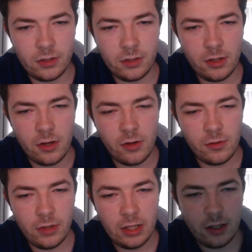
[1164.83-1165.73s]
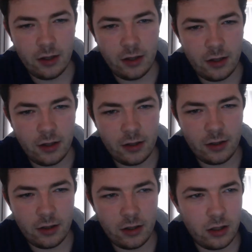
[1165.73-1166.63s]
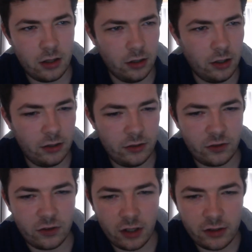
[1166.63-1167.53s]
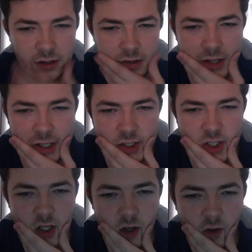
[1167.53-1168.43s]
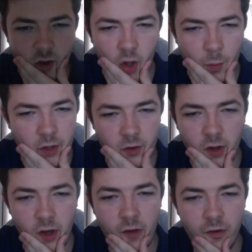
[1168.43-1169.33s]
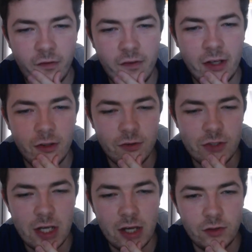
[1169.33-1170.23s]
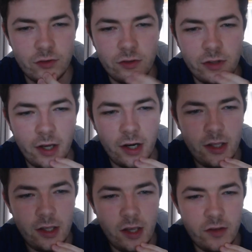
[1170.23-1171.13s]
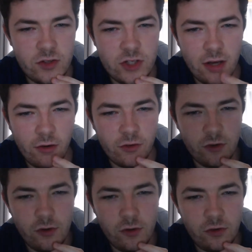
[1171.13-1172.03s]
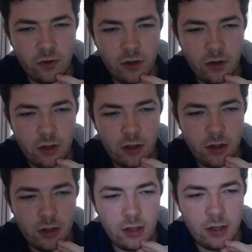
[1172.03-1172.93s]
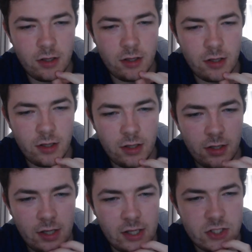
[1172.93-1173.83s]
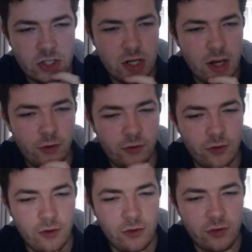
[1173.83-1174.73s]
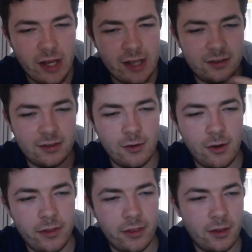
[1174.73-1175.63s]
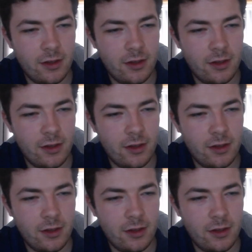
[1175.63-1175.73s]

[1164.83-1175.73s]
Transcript: You know, literally just started in the last year. There's a lot of other fake news channels out there. Is it Gers News? It's Gers News. That's the one.